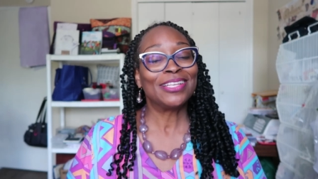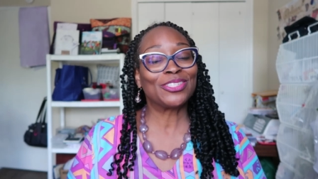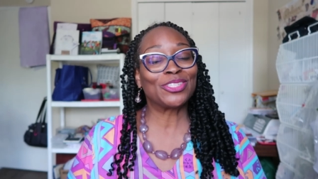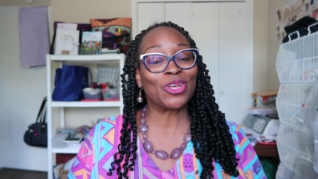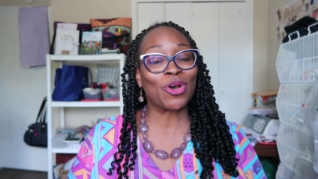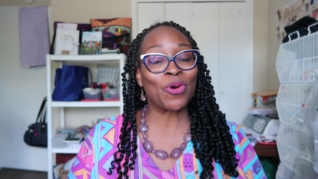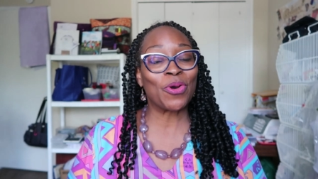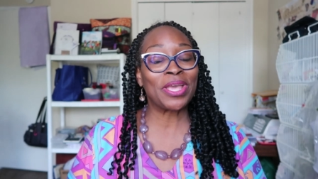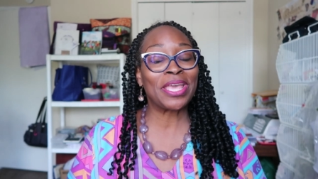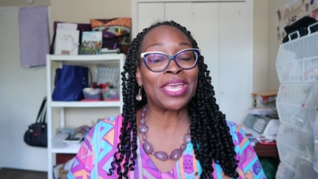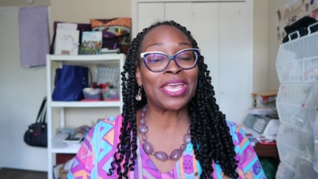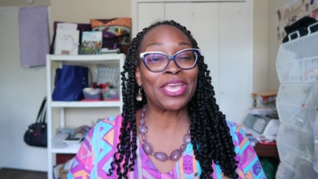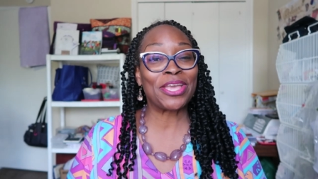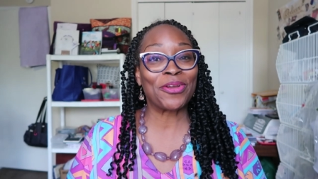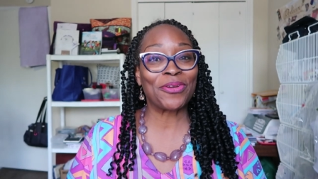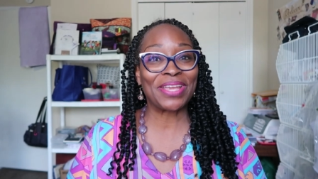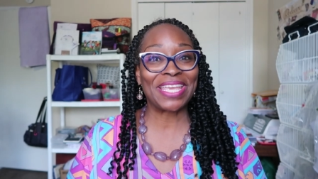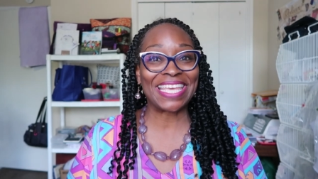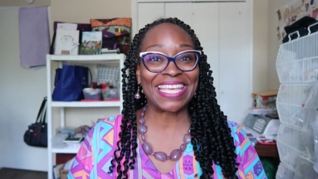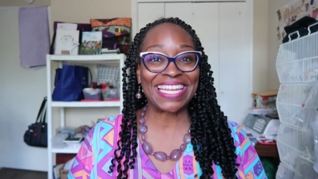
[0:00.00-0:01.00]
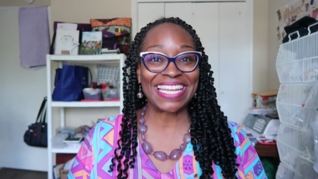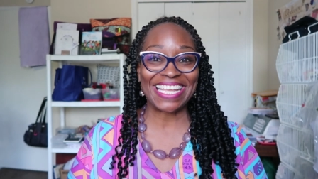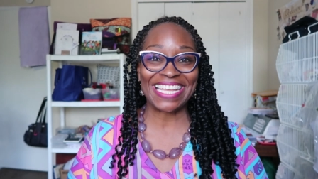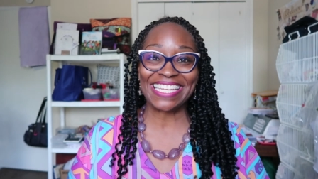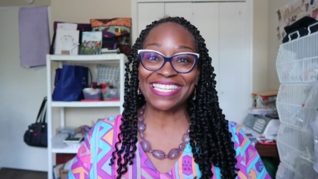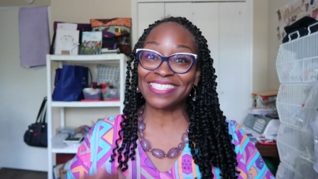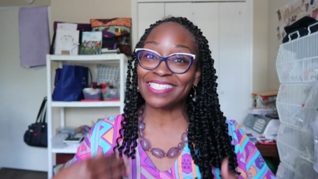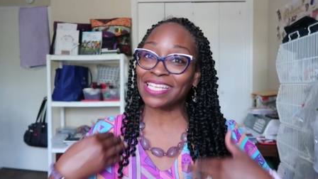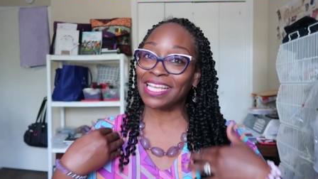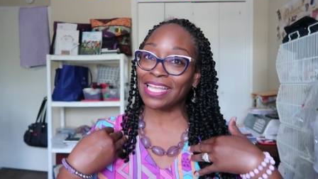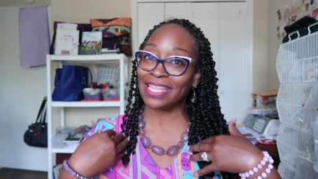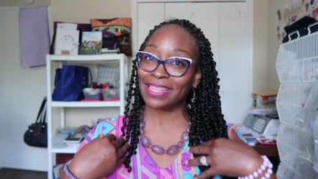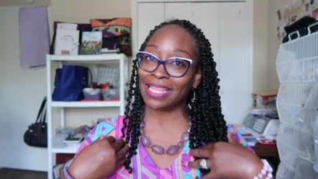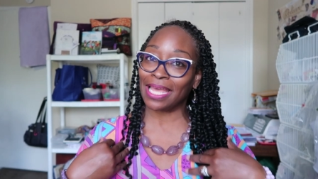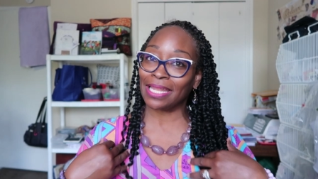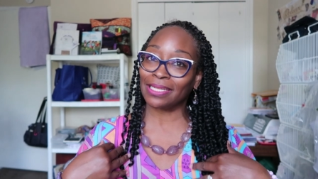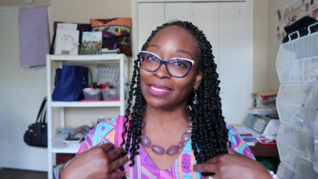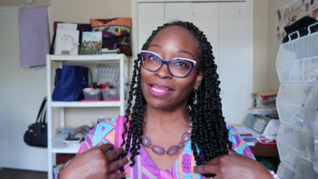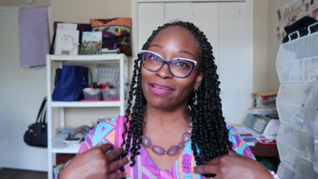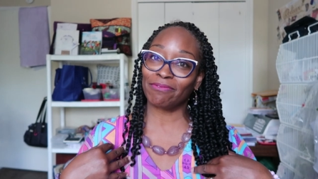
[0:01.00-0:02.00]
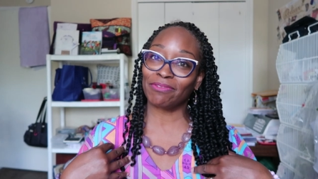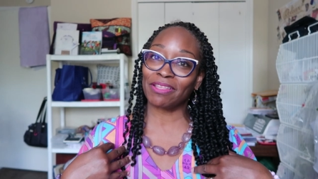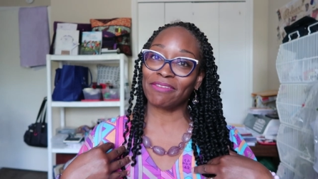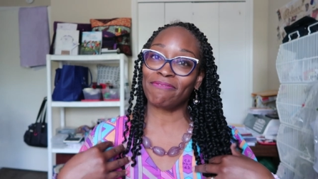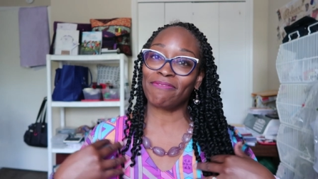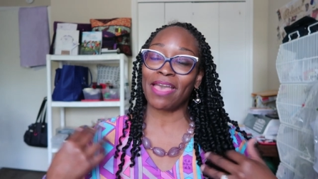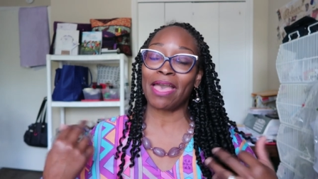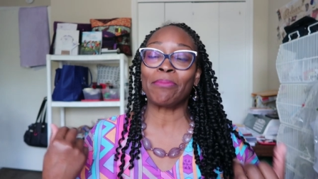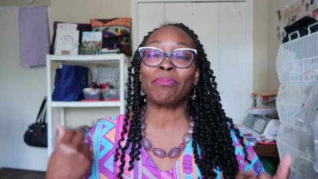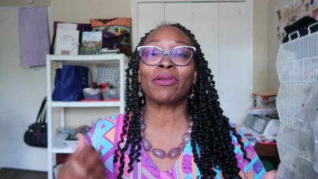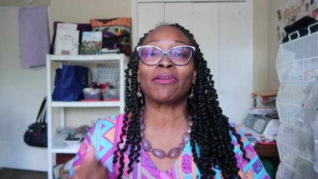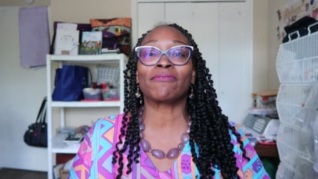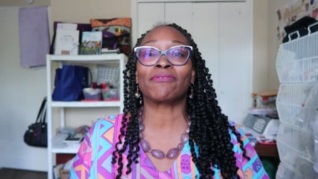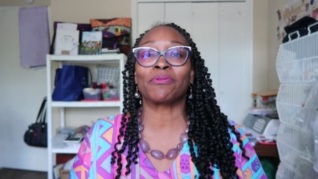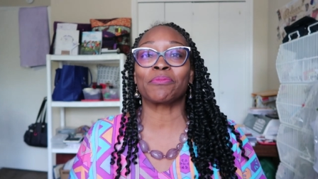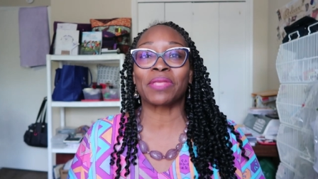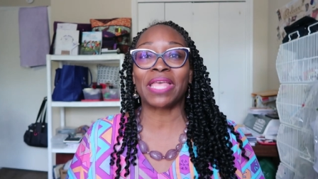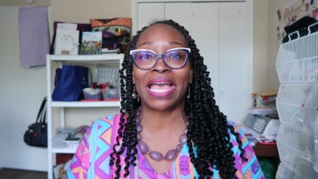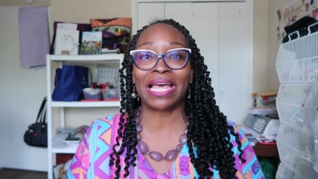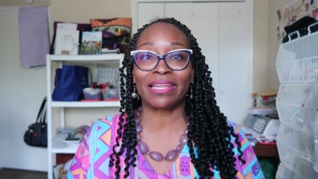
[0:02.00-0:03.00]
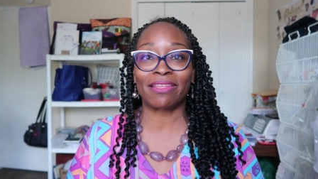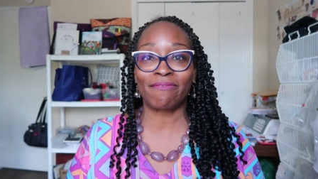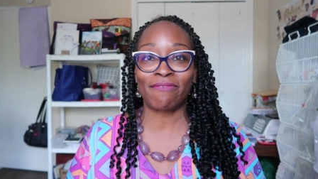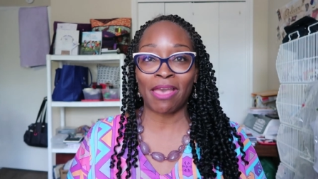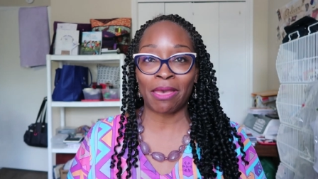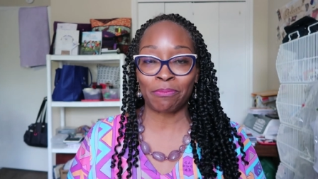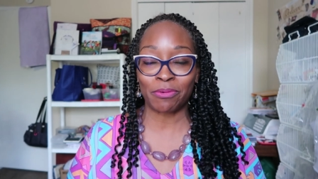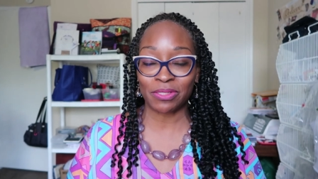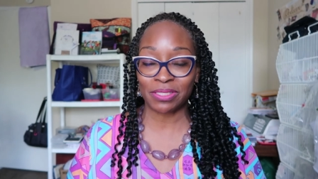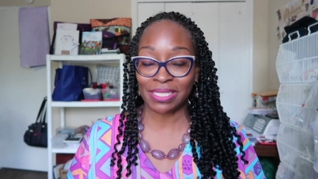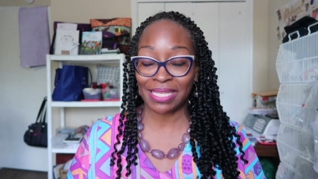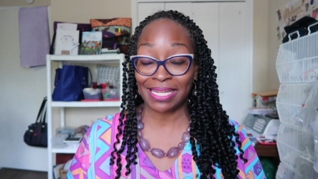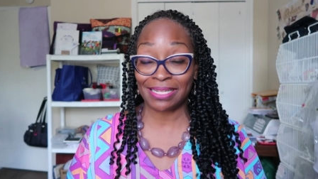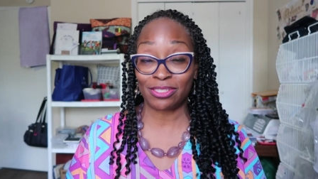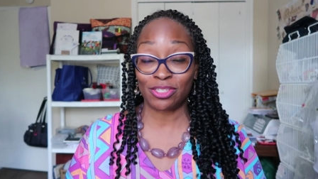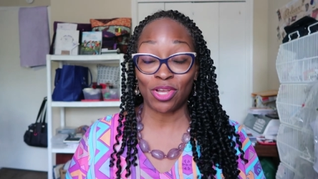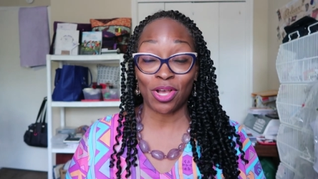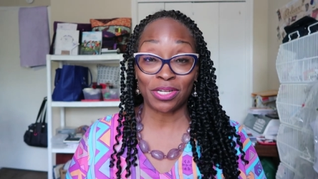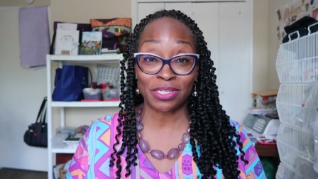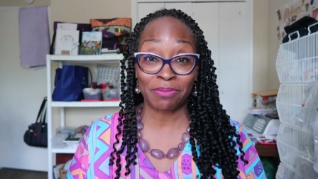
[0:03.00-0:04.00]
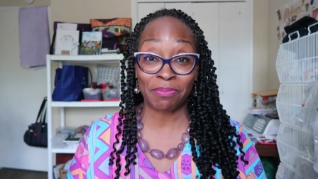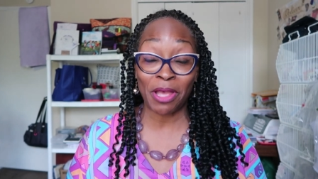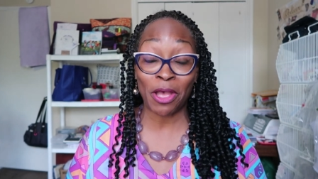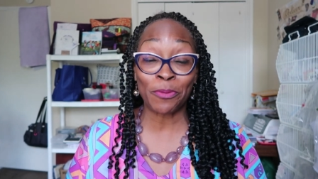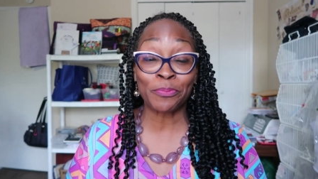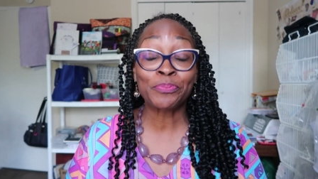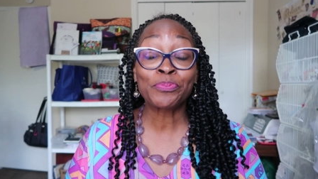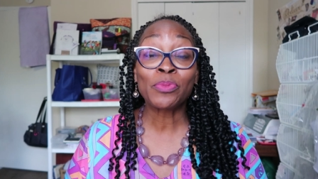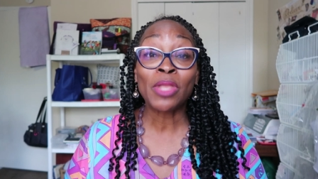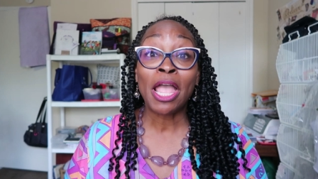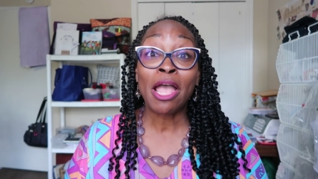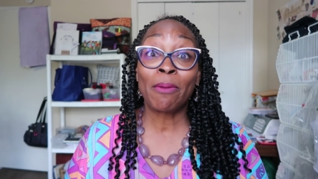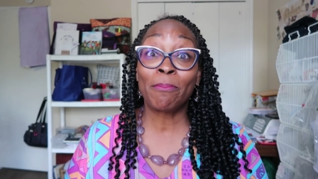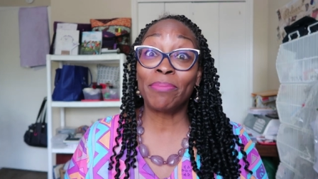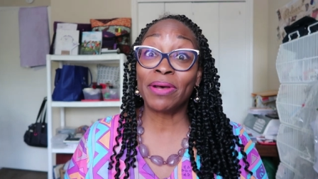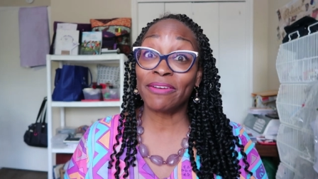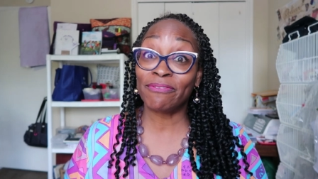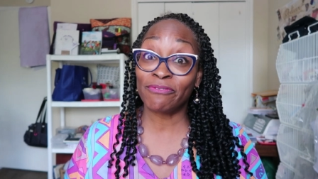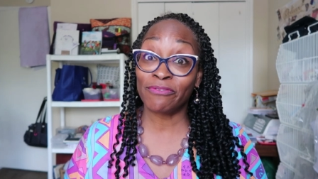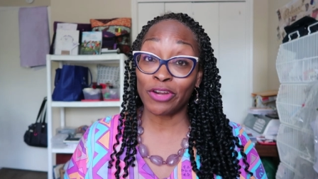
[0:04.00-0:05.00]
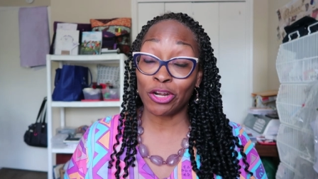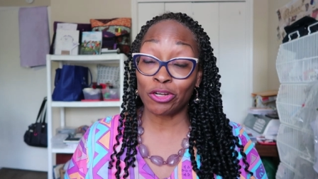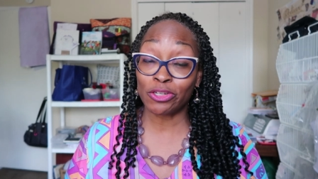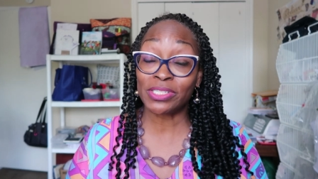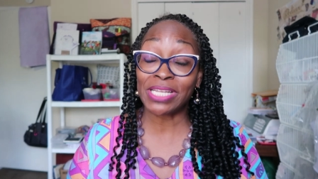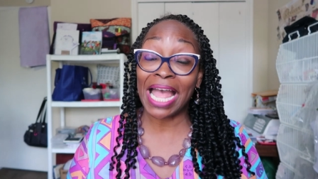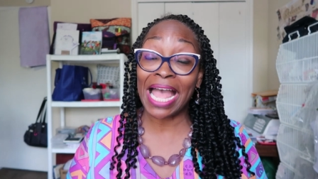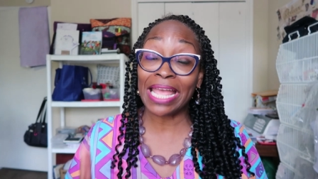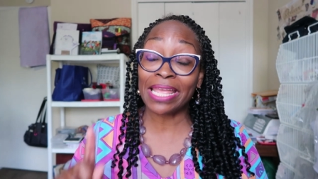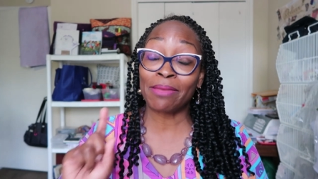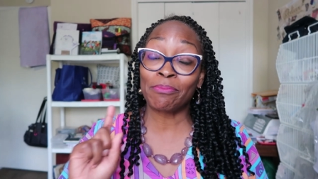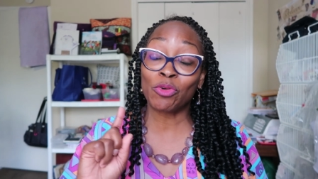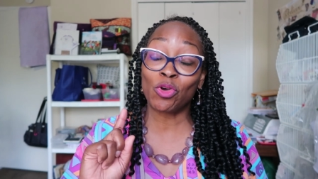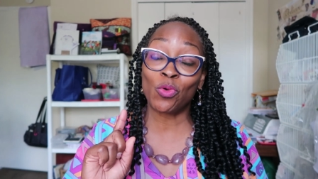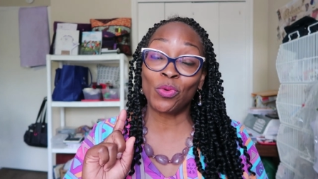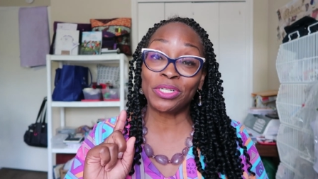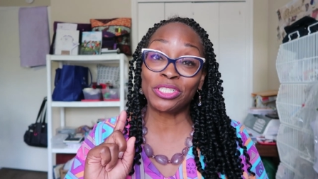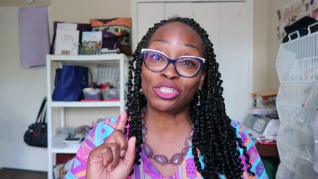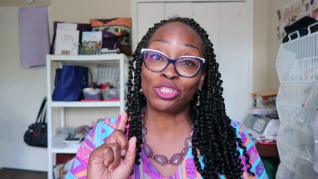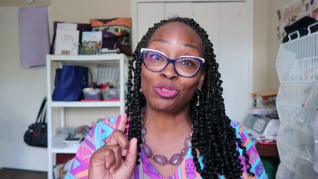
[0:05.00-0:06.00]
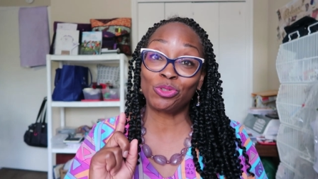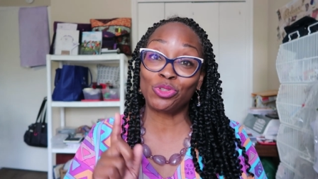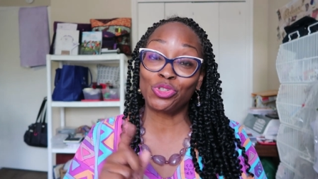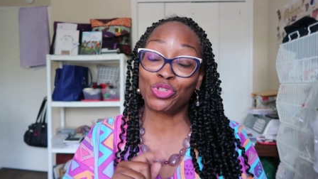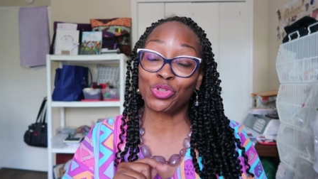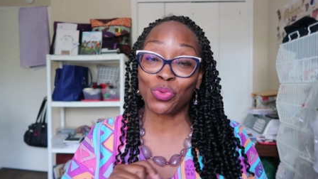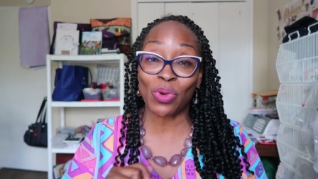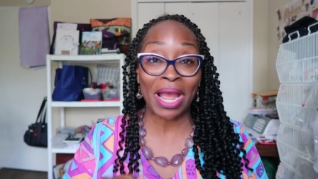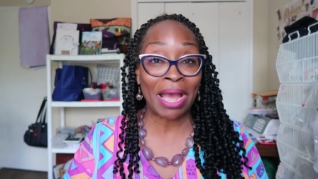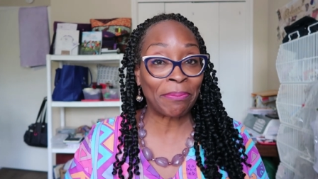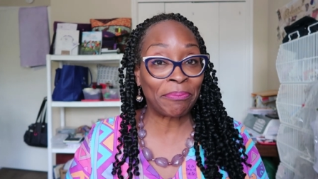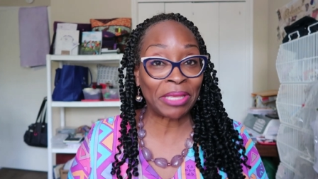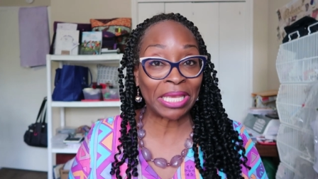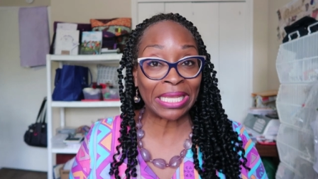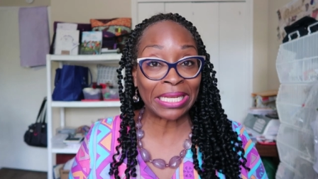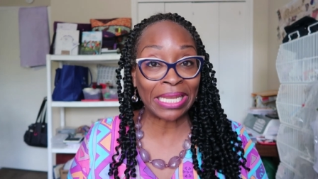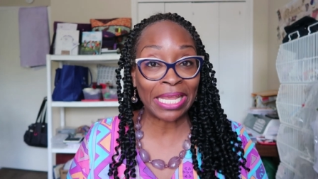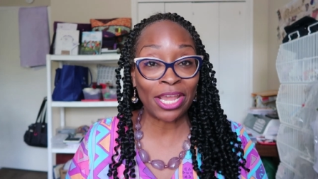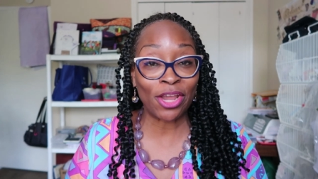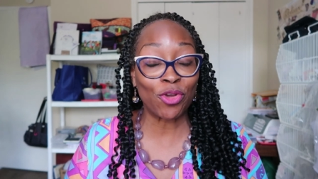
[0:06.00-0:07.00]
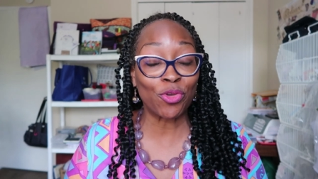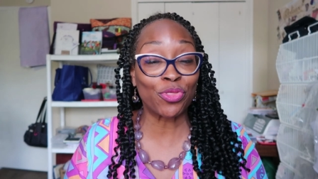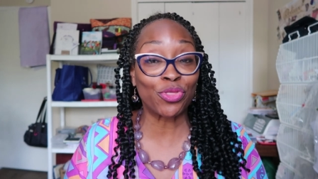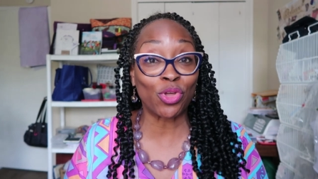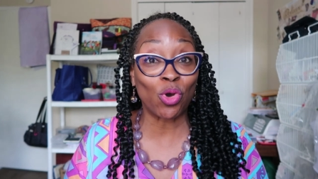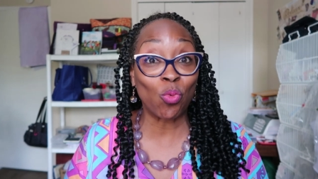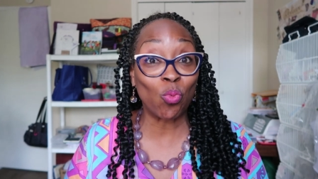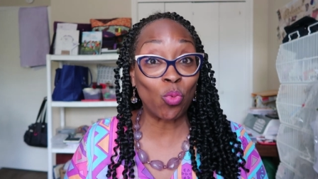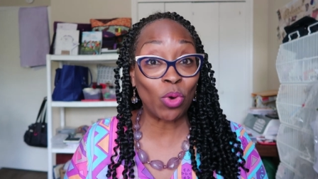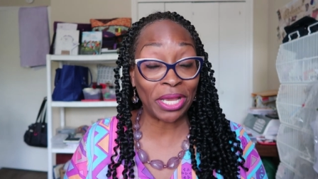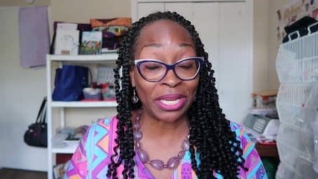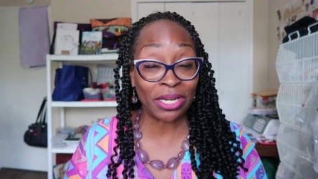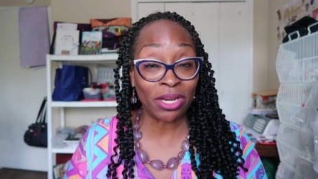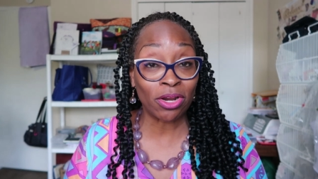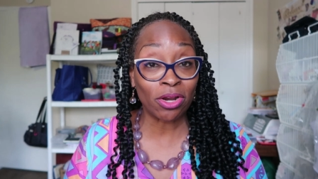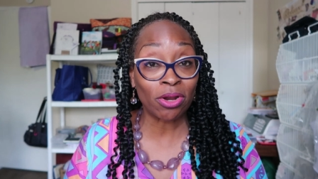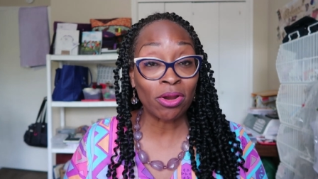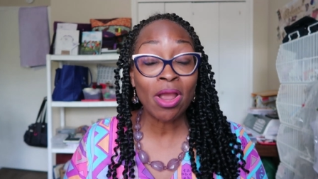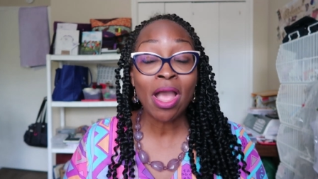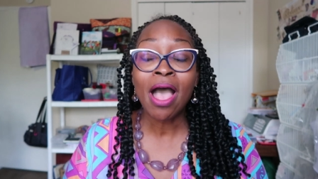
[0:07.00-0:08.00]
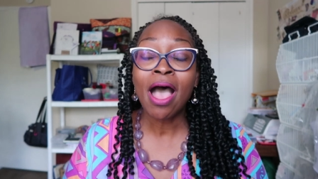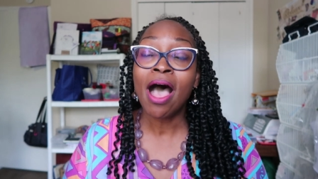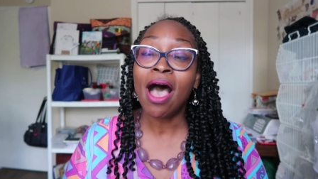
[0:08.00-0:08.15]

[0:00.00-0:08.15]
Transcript: So here it is in that lovely fabric from Cali Fabrics that I talked about. But first, I am going to drop in here the winner